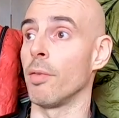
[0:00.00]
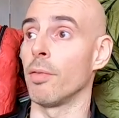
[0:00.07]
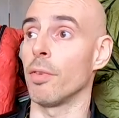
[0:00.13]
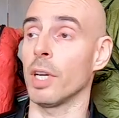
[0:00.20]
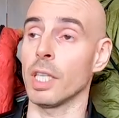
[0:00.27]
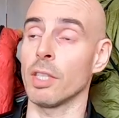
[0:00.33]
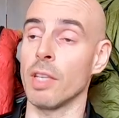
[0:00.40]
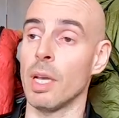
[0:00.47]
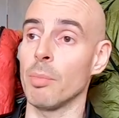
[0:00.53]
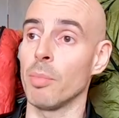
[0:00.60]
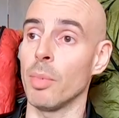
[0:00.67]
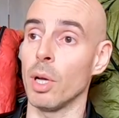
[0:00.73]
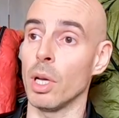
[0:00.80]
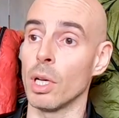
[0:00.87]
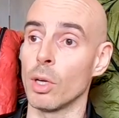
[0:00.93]
For
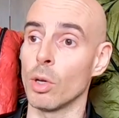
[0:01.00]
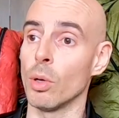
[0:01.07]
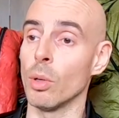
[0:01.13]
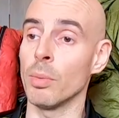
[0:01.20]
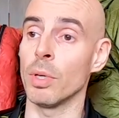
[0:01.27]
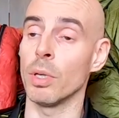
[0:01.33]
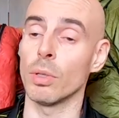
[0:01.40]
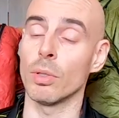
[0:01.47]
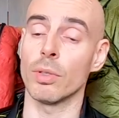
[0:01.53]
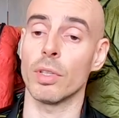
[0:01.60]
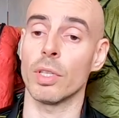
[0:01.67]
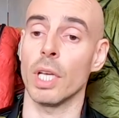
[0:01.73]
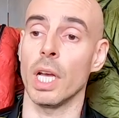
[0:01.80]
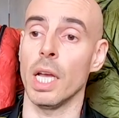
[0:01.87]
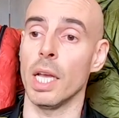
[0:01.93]
example,
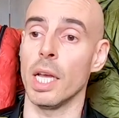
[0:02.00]
Cumulus,